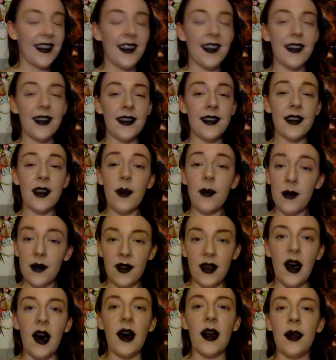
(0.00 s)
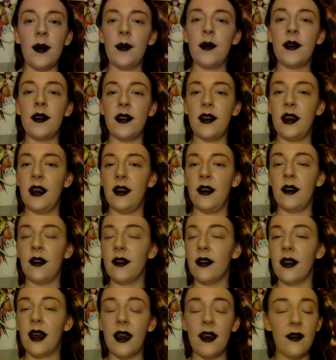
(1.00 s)
Sometimes in your
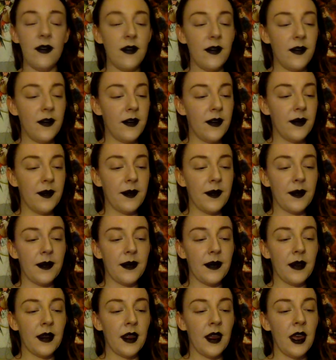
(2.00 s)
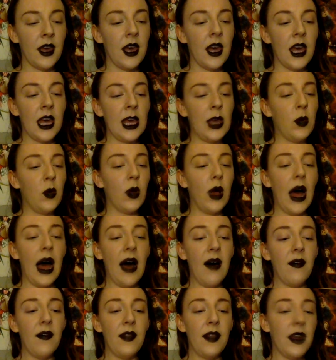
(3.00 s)
life, you will
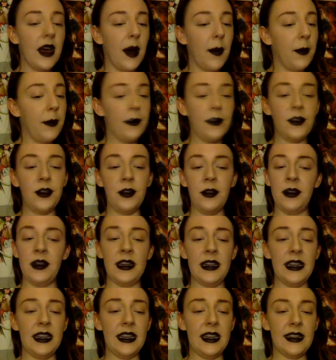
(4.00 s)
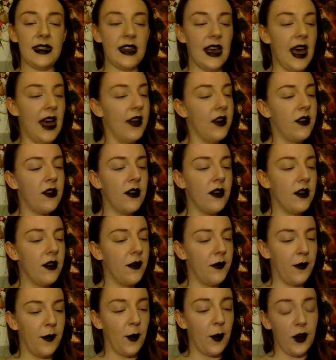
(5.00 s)
have the opportunity to enter the
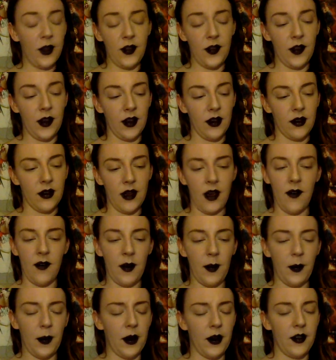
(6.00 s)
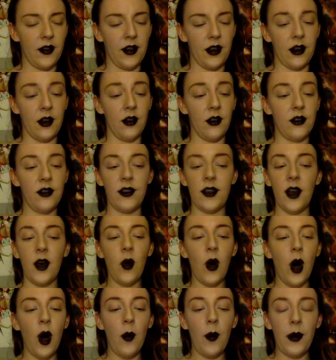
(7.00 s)
force field of a person
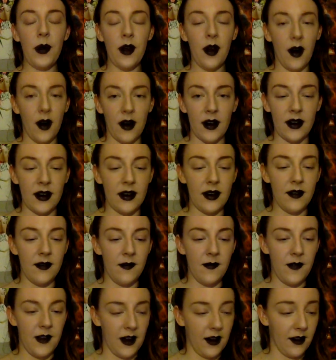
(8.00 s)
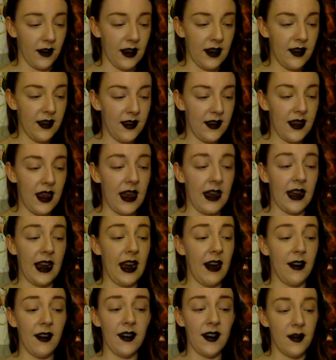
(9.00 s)
so open-hearted and fearless and
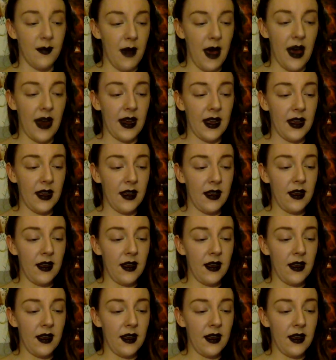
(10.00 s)
charismatic,